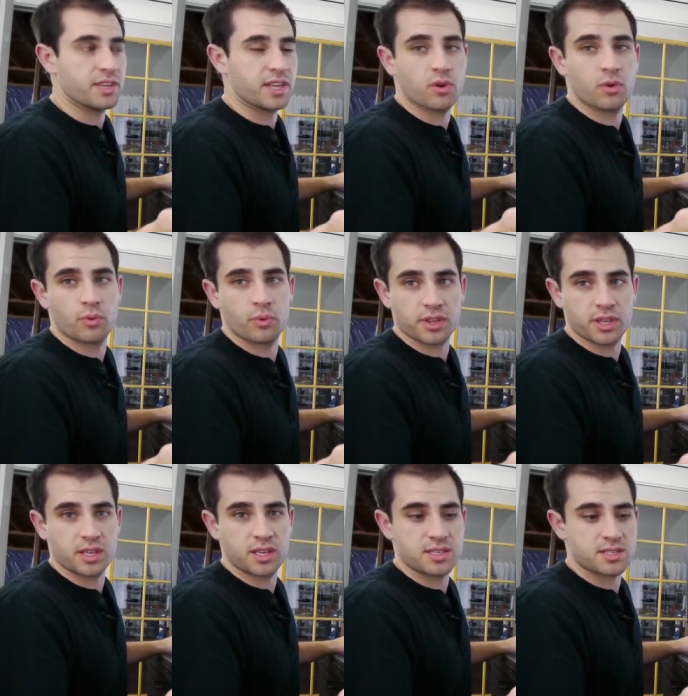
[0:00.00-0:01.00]
you get one with
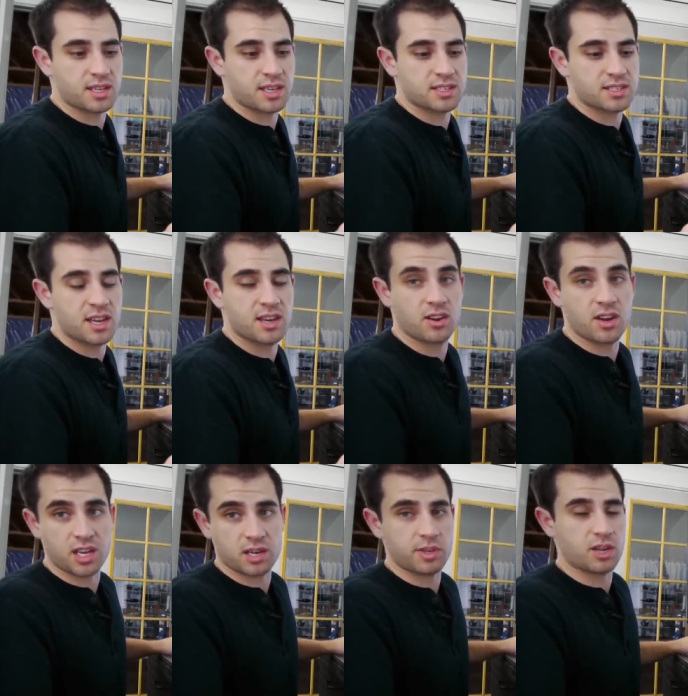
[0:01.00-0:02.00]
a heatsink inside, you're
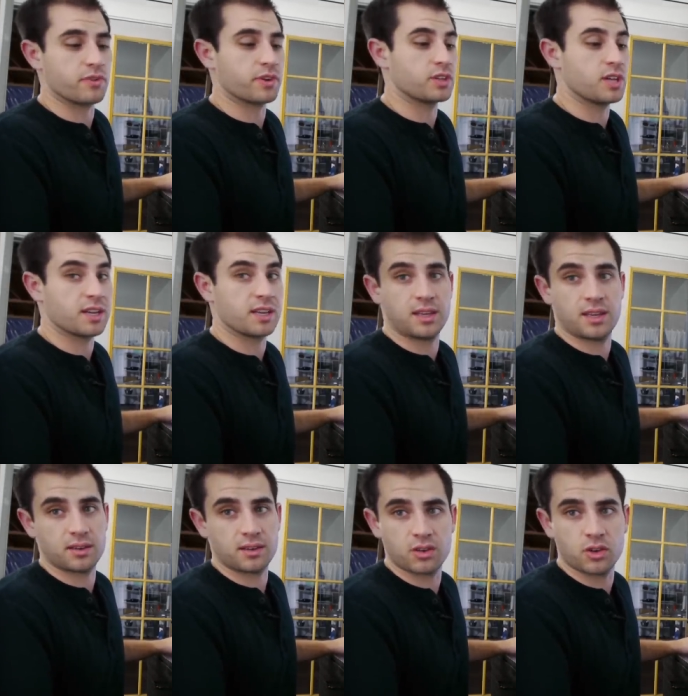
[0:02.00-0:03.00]
not gonna be overclocking.
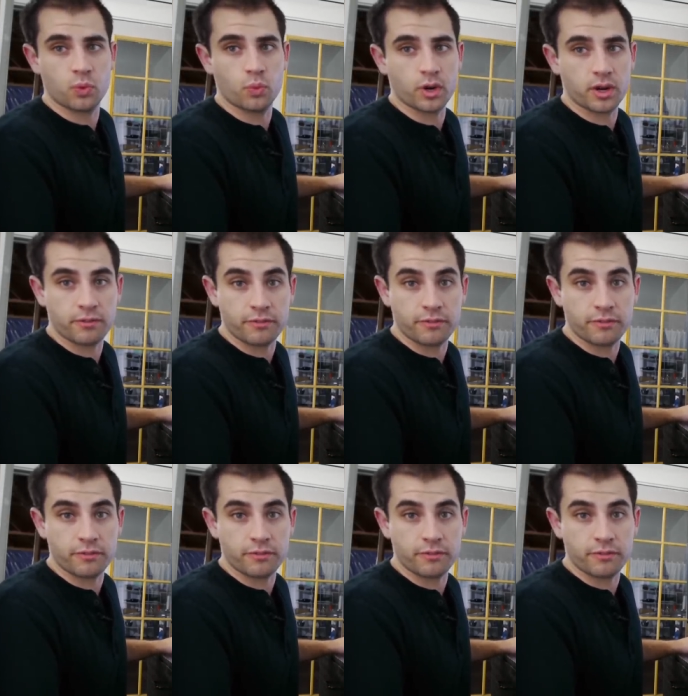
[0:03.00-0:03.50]
It could work